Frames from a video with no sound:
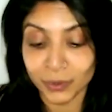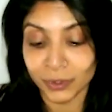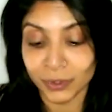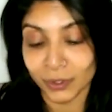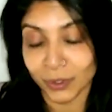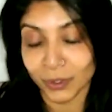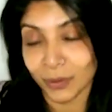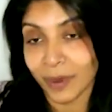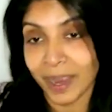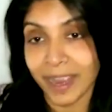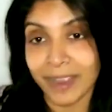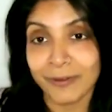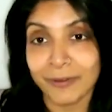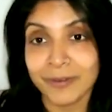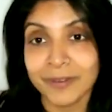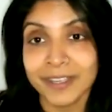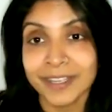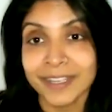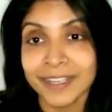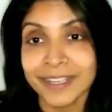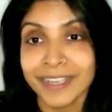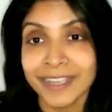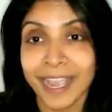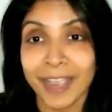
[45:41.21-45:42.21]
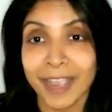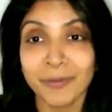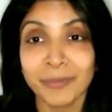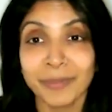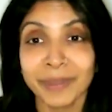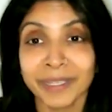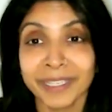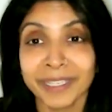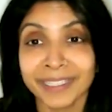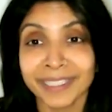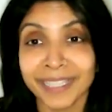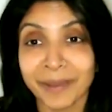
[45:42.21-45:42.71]
So how
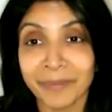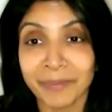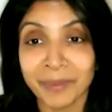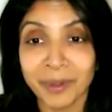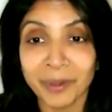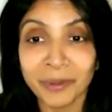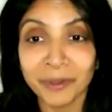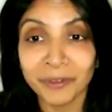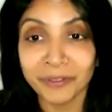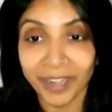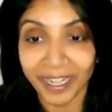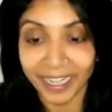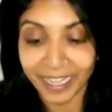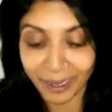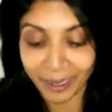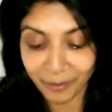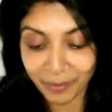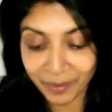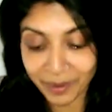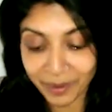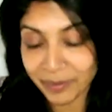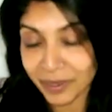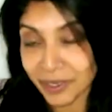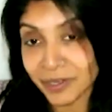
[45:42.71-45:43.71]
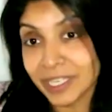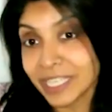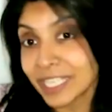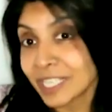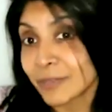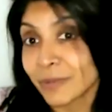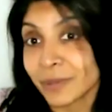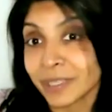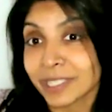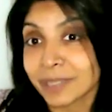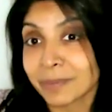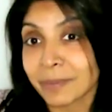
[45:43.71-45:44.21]
big is that bubble right now? Maybe you need
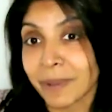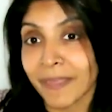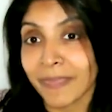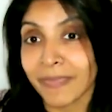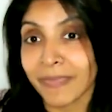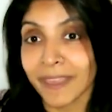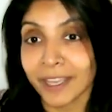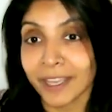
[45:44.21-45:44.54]
to expand